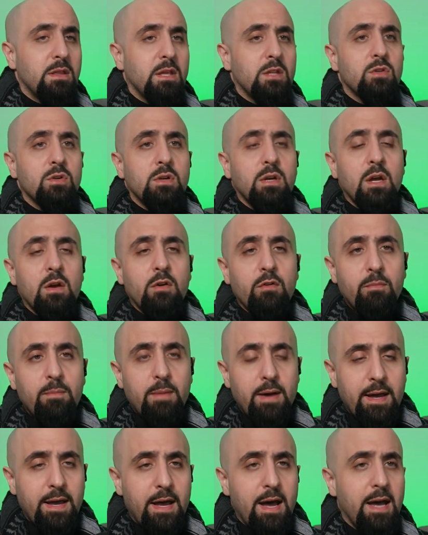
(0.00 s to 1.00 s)
They took care of
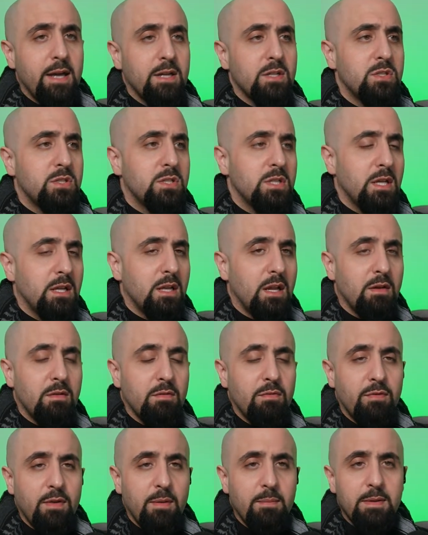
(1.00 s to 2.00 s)
my hygiene
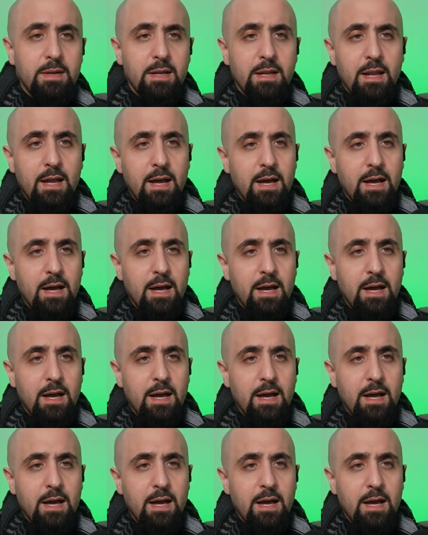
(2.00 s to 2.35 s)
and feminine